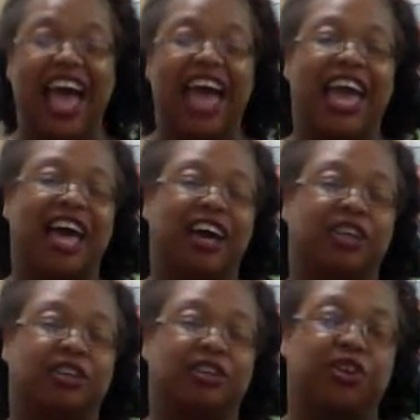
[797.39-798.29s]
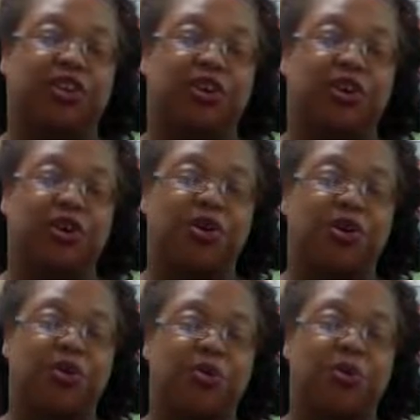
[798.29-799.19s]
And
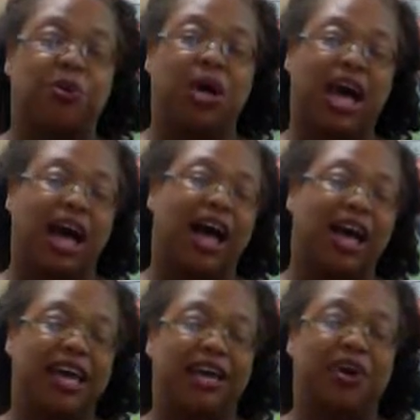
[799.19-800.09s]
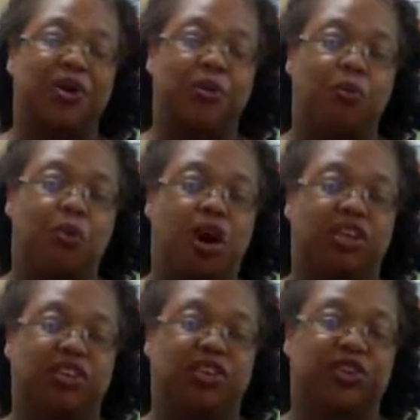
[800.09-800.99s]
what I
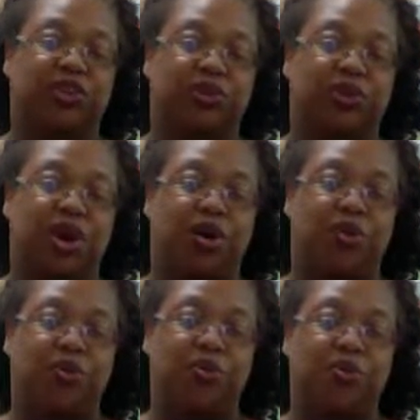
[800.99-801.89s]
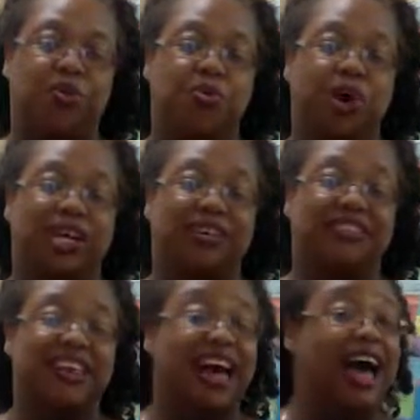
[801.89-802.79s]
want to know was,
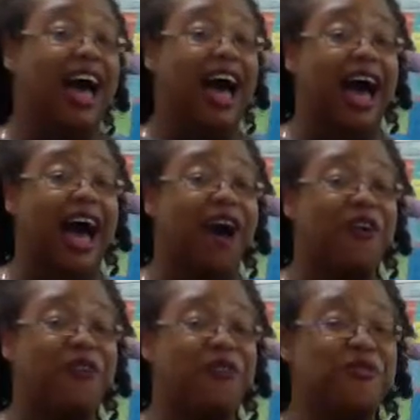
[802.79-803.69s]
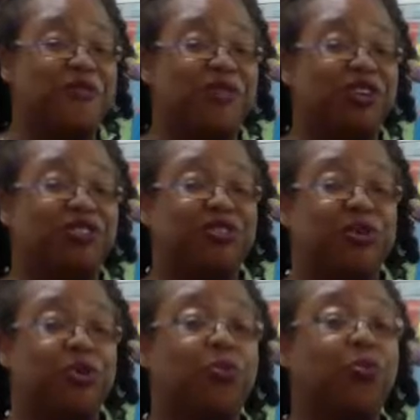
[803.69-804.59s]
how was
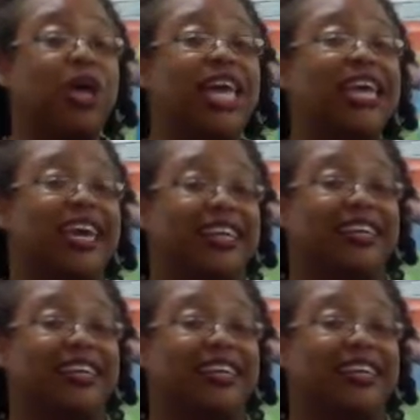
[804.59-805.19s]
your weekend?